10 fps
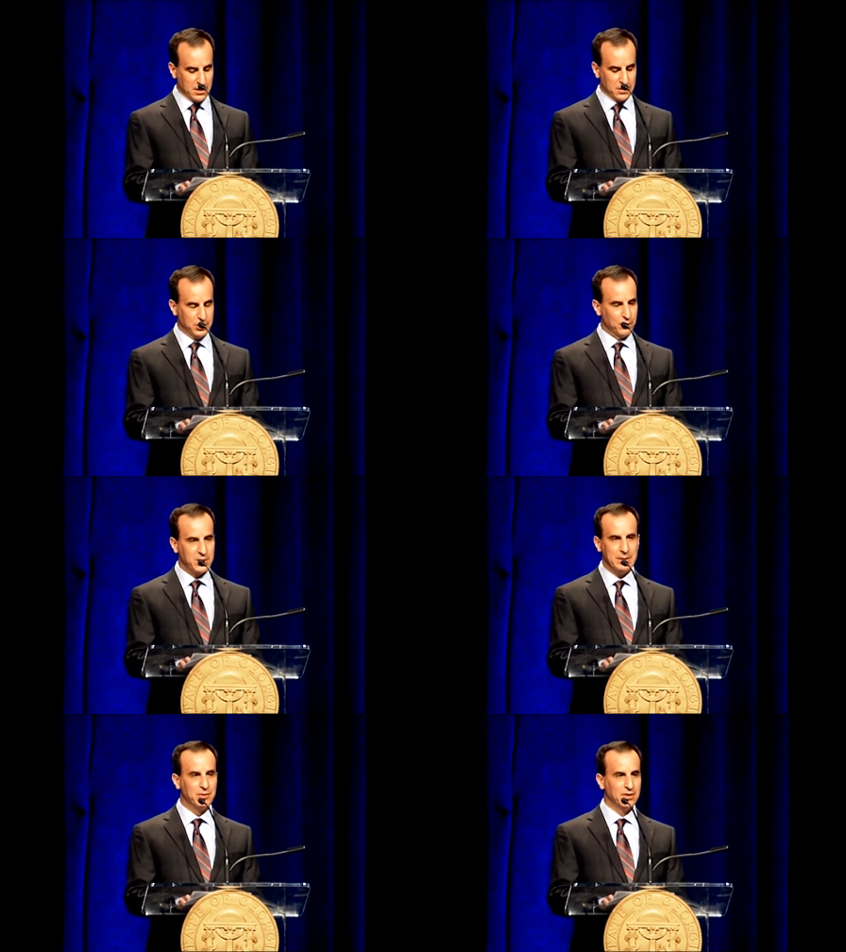Your
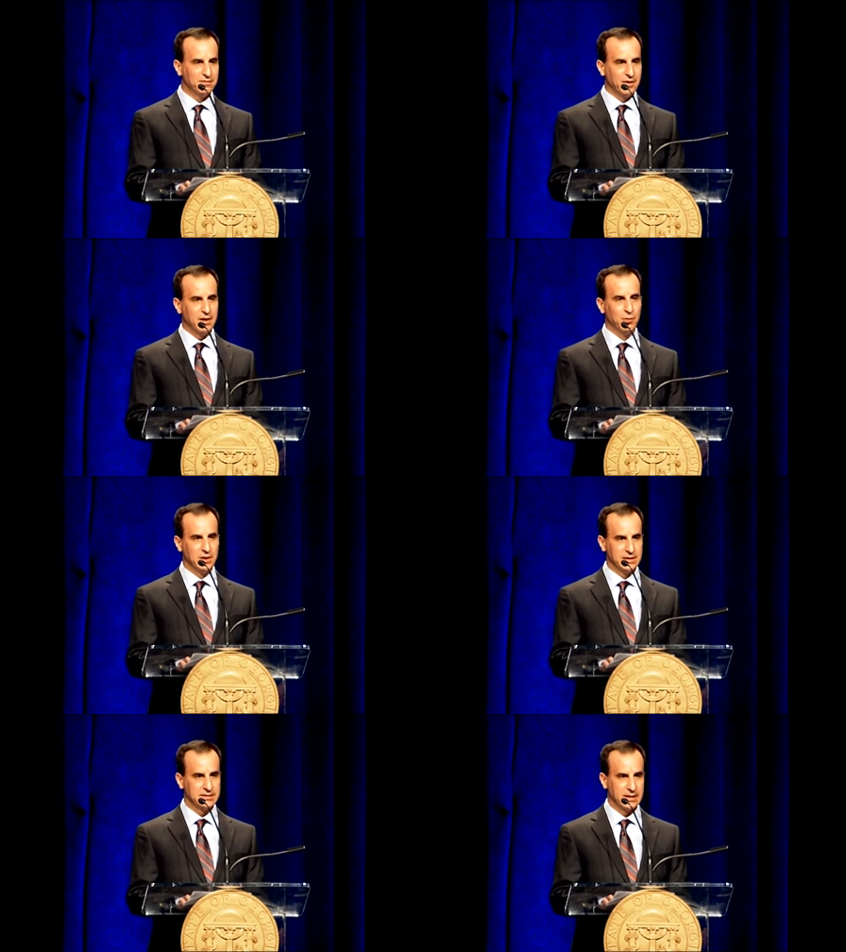people are very
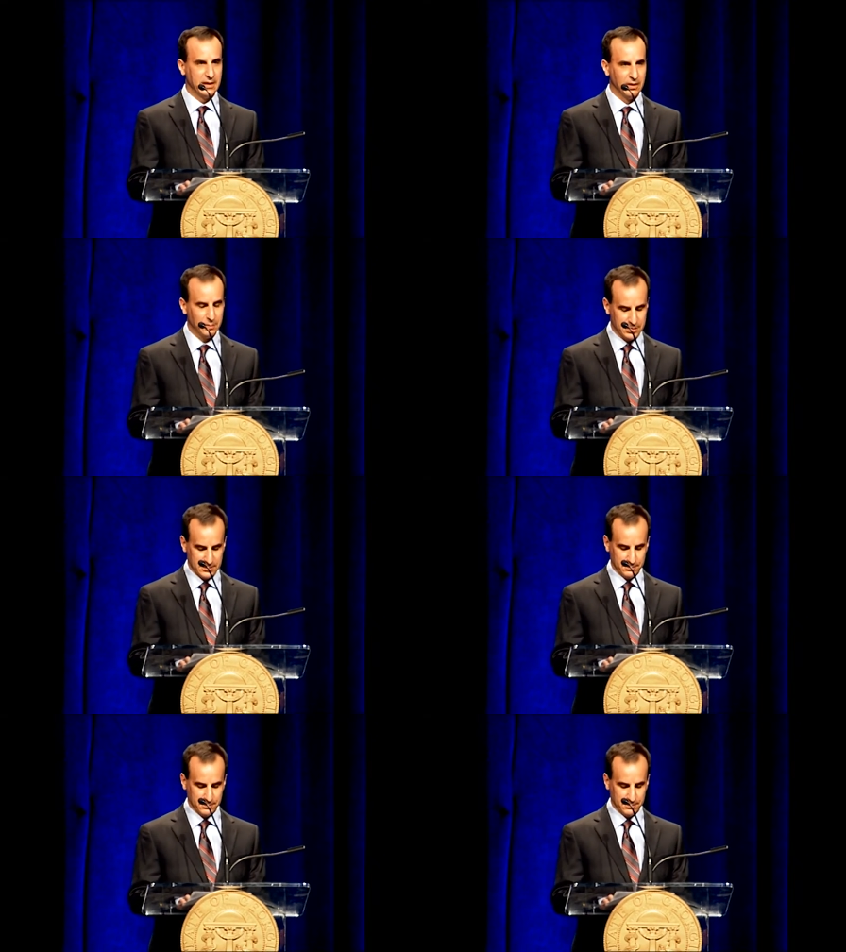willing to help.